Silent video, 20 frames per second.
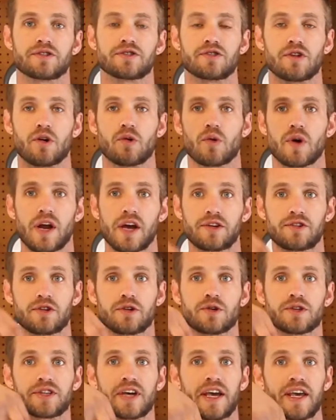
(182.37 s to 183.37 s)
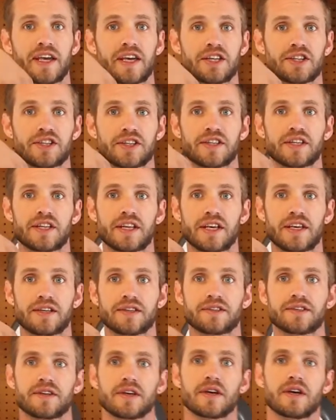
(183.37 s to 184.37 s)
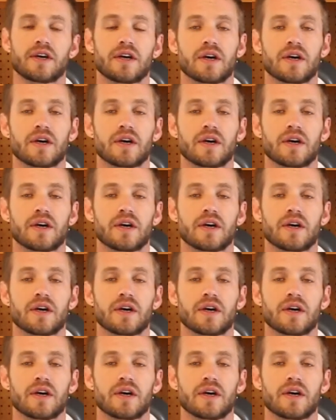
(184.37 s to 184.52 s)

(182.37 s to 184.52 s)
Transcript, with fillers: So what I do is I hinge at the knees,